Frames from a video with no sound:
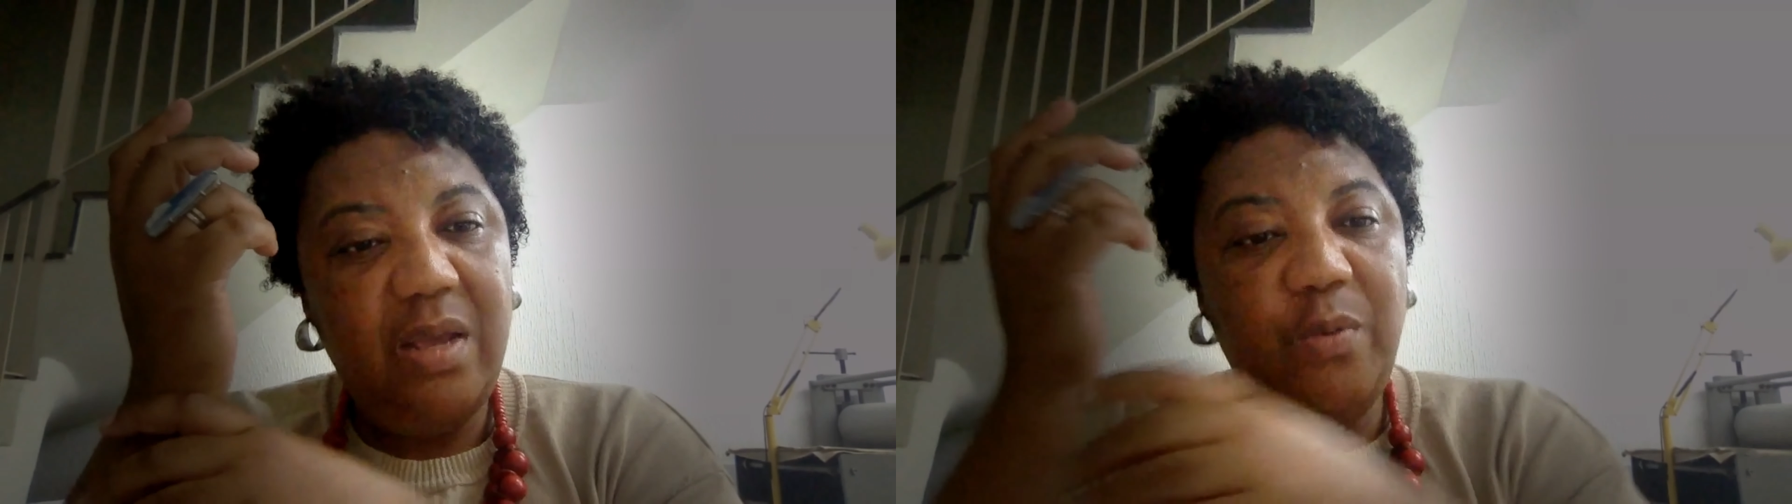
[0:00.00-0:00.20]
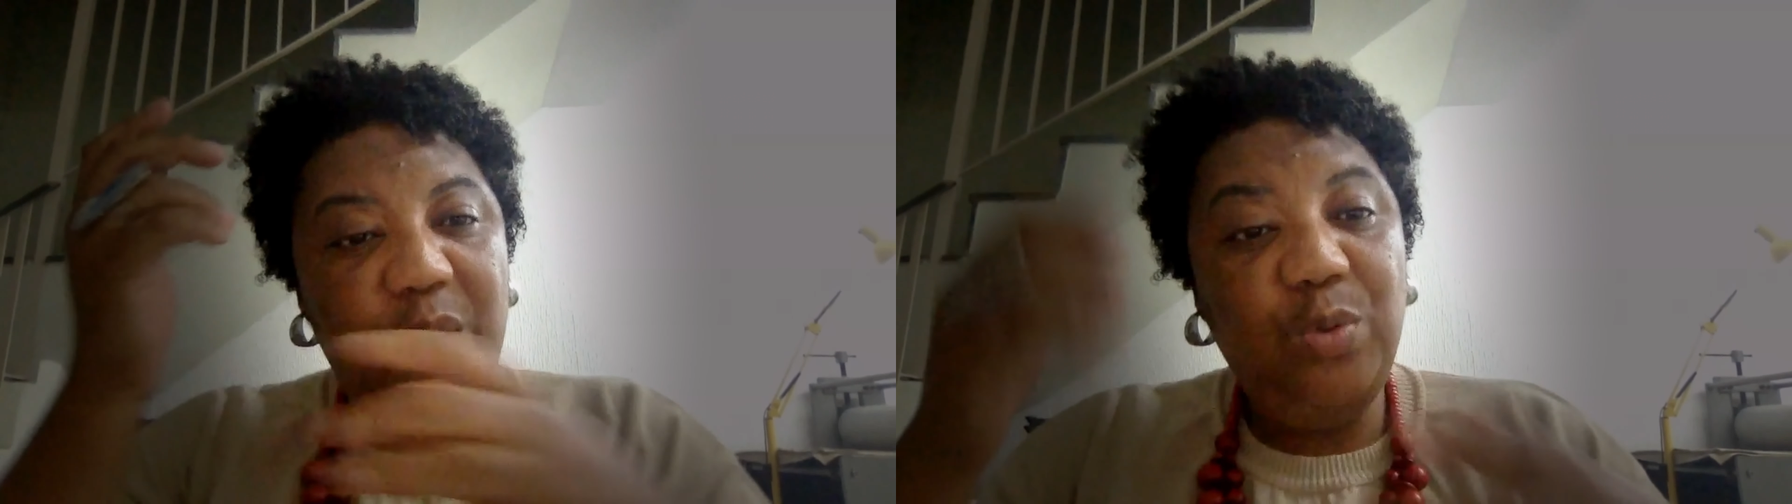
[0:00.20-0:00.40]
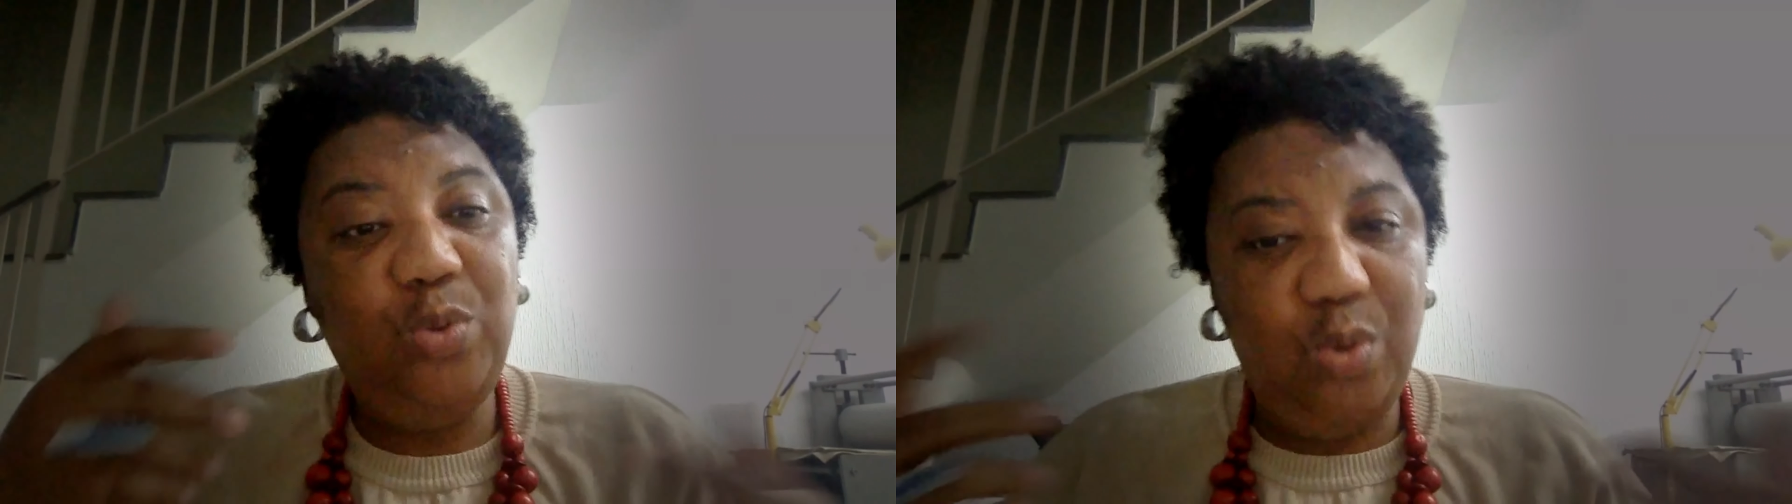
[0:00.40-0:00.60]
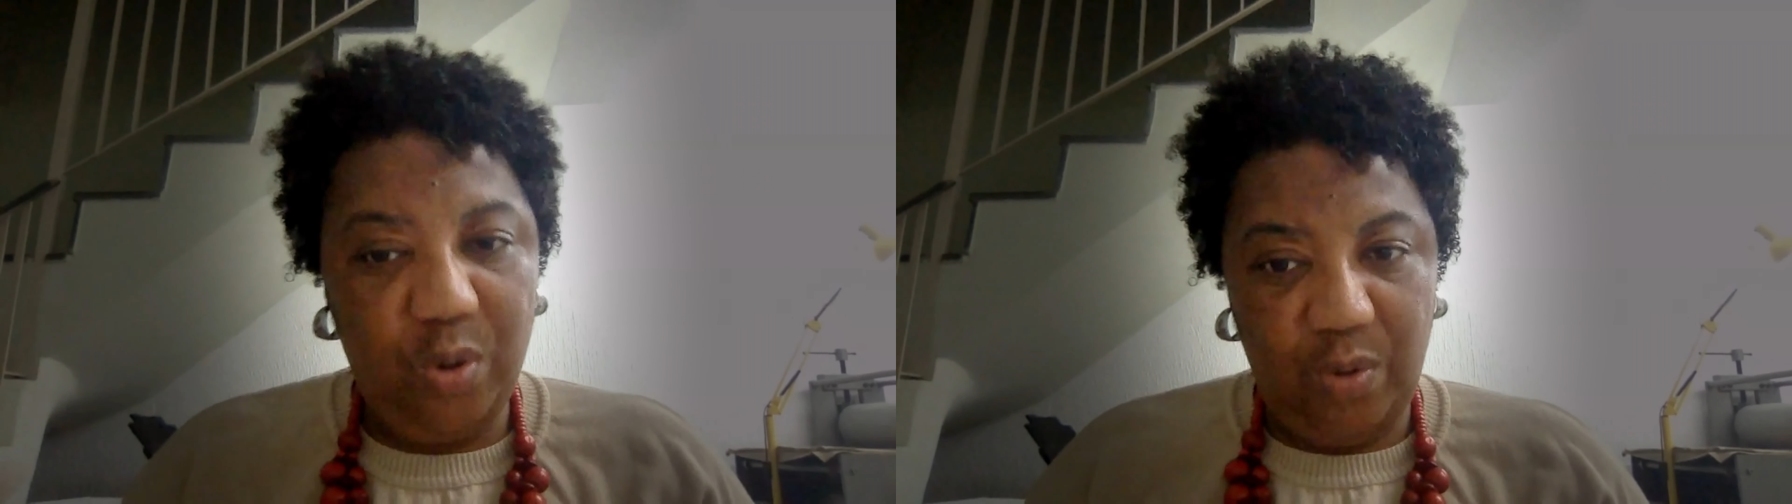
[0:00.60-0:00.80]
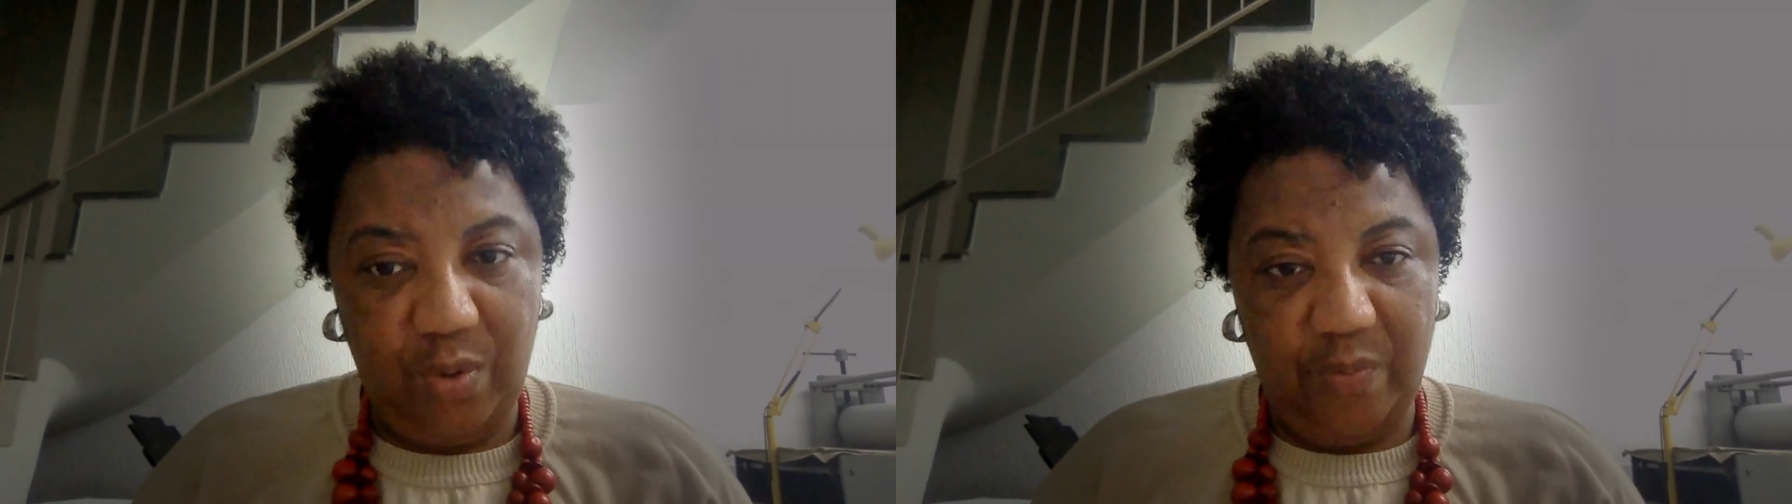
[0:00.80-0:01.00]
will
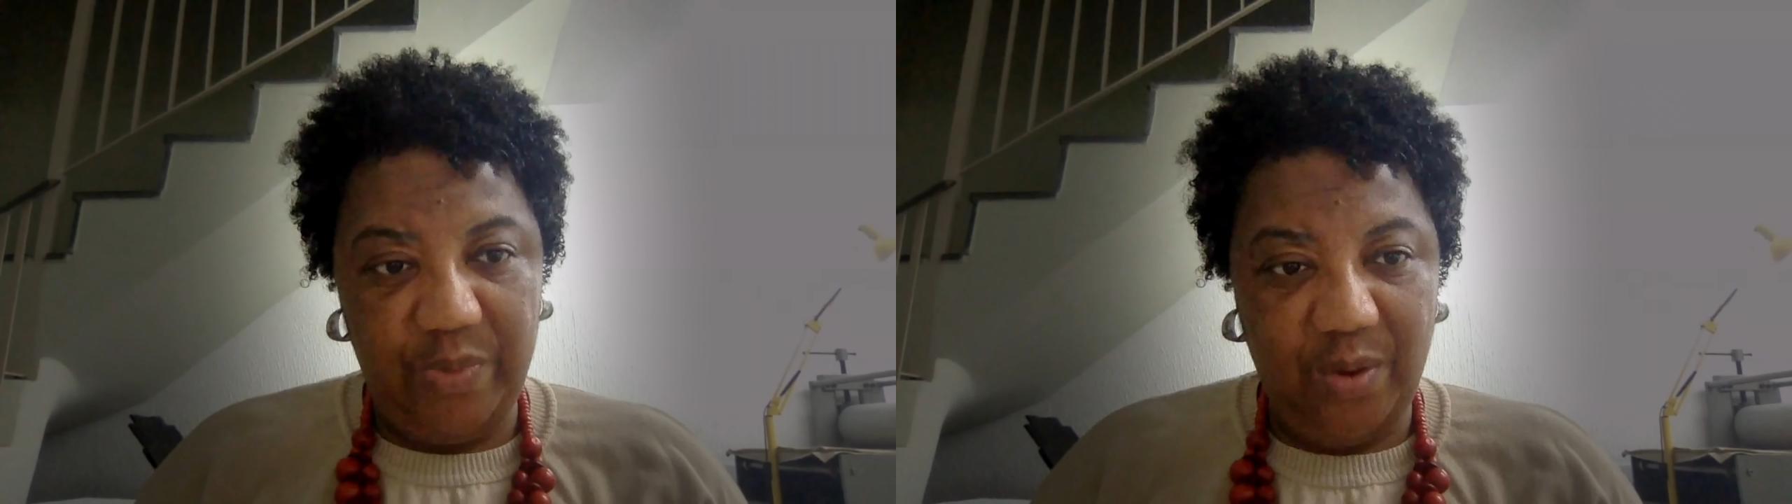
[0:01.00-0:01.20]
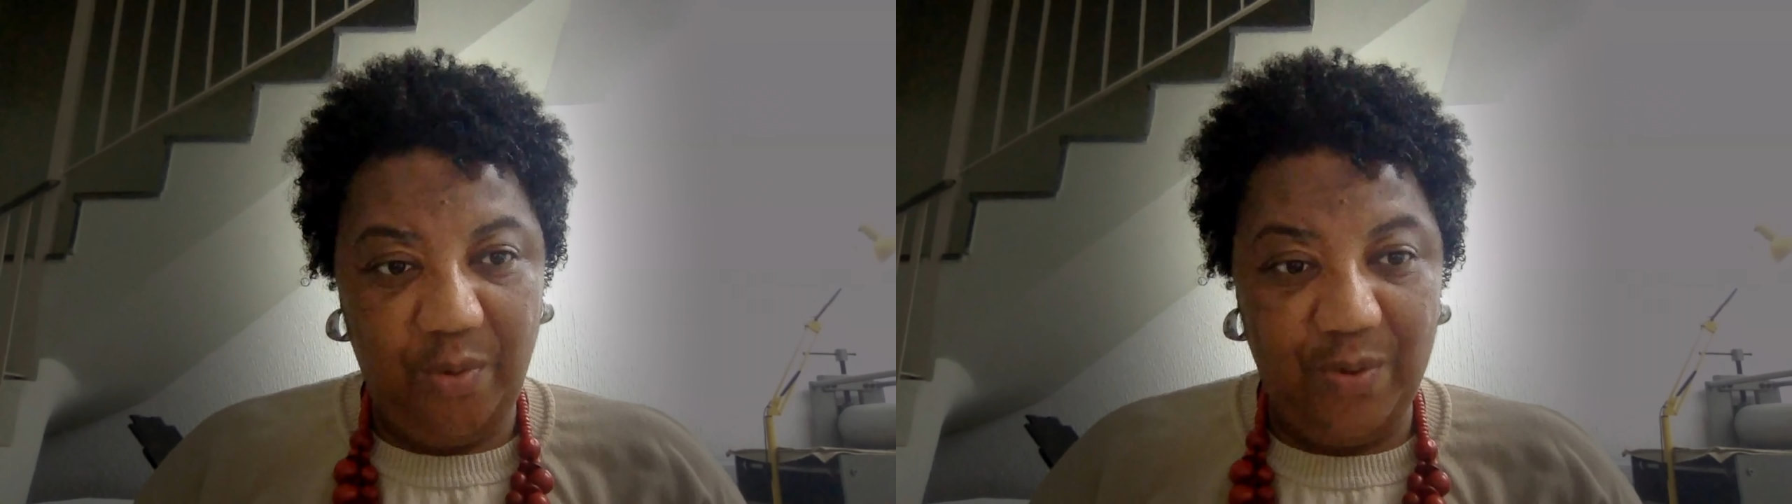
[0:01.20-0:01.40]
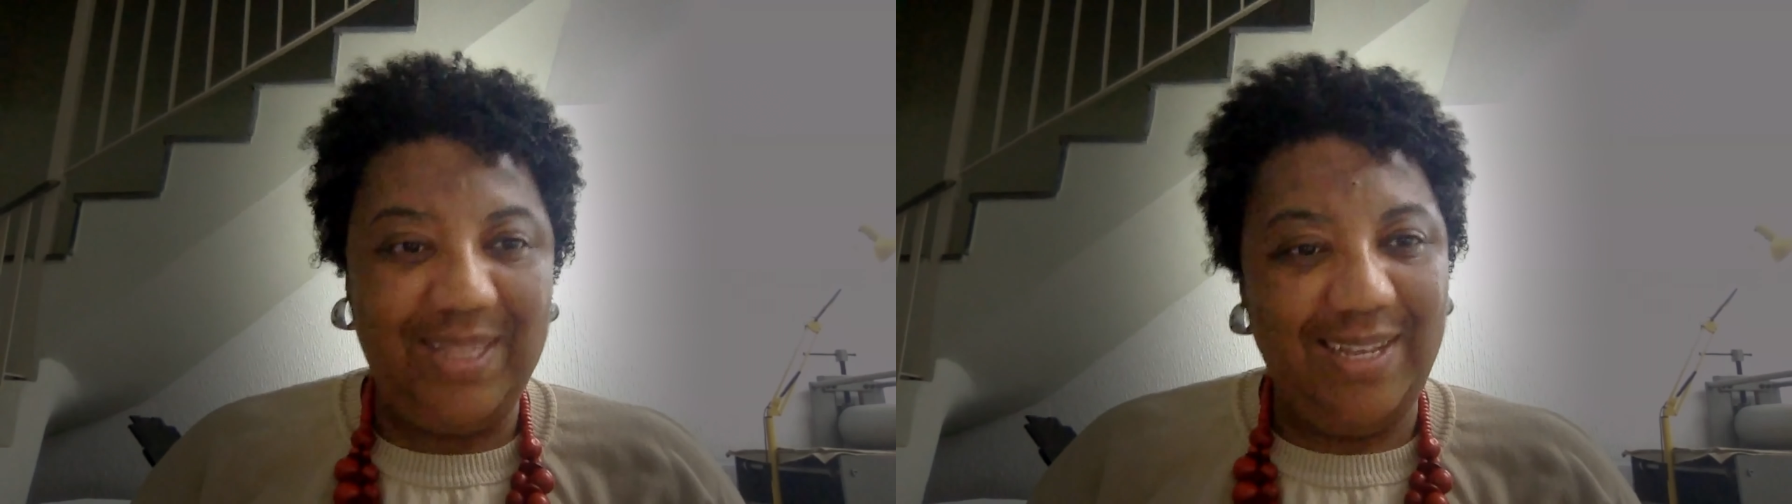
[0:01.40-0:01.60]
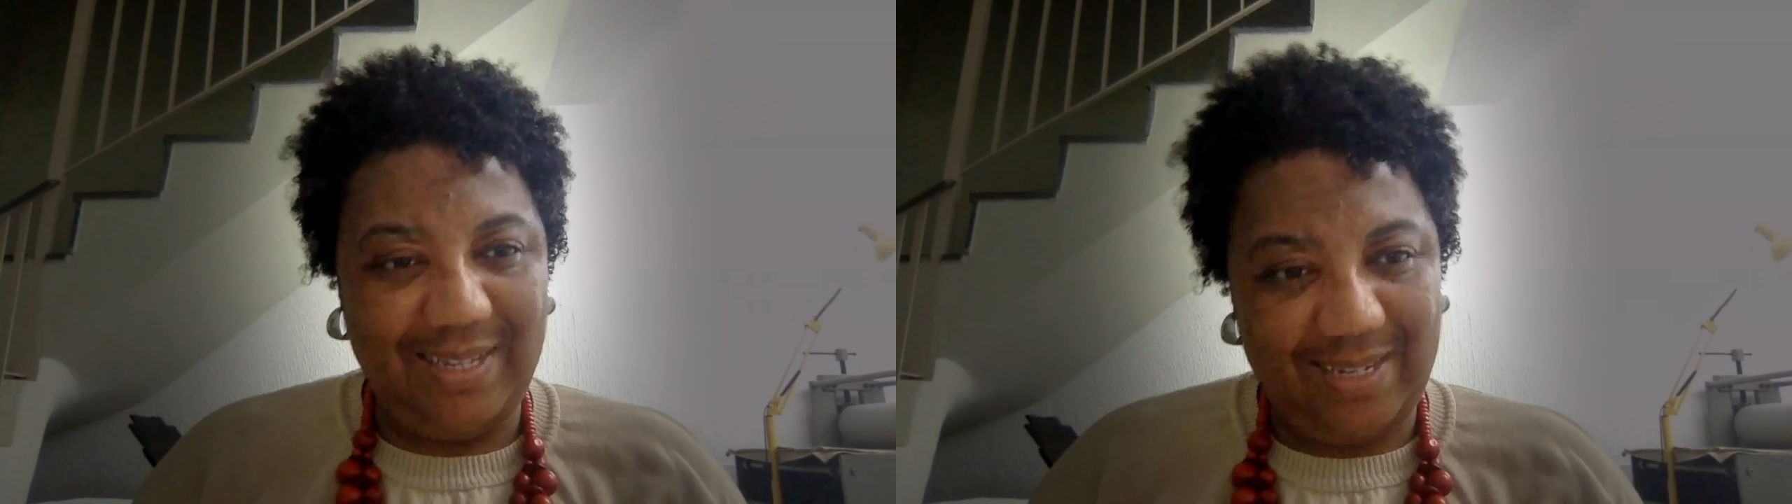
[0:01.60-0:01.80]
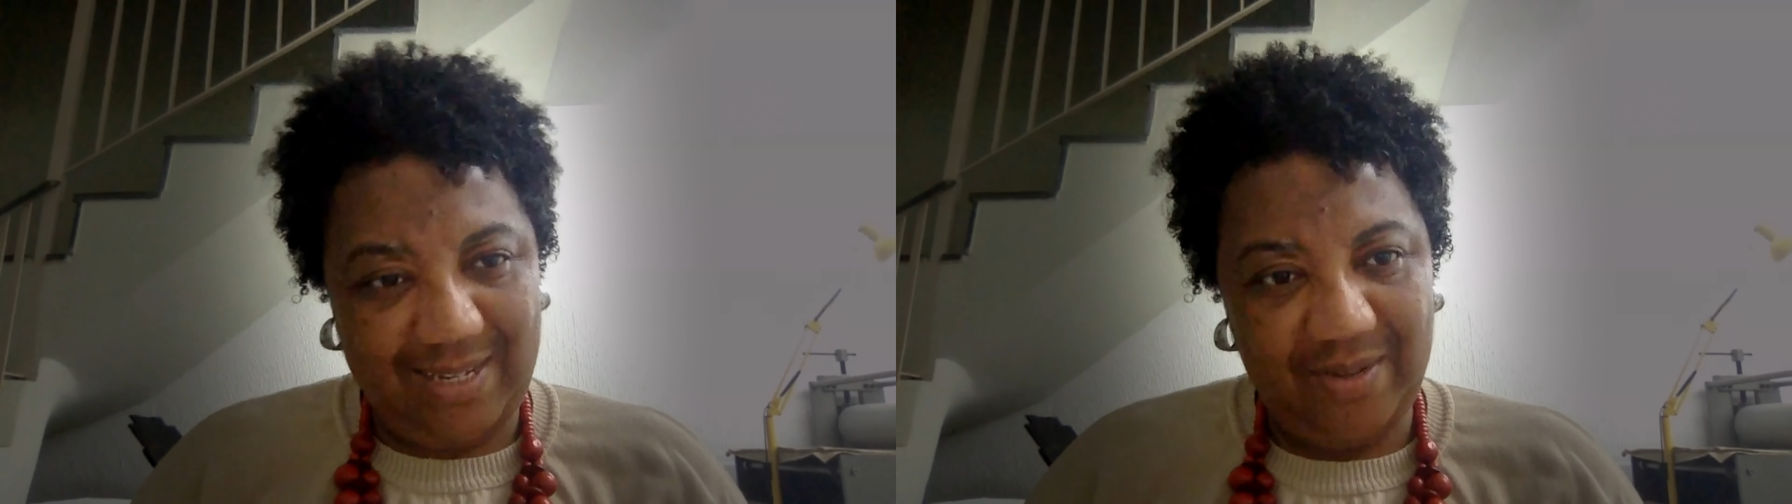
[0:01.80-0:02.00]
do with
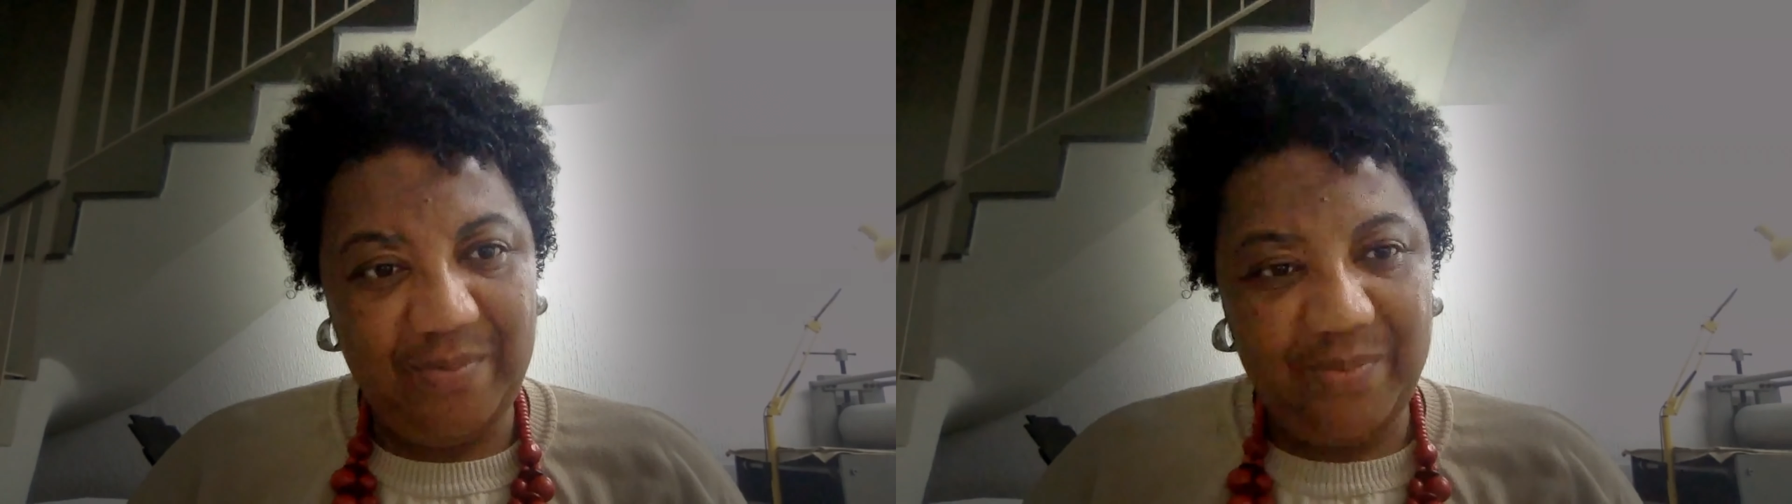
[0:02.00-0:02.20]
this?